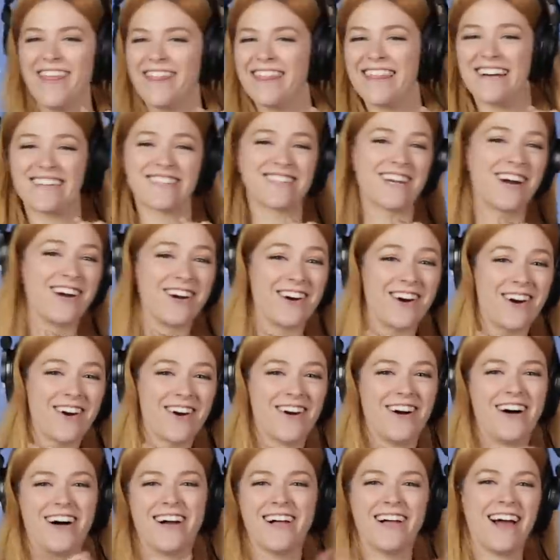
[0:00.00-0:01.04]
That's our
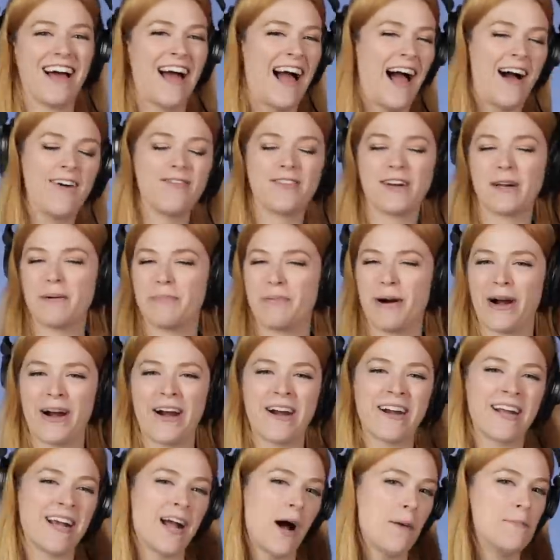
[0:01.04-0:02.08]
girl having a
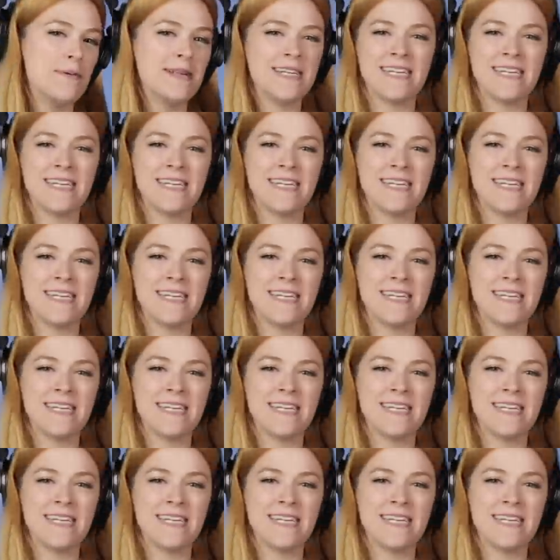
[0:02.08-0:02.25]
party up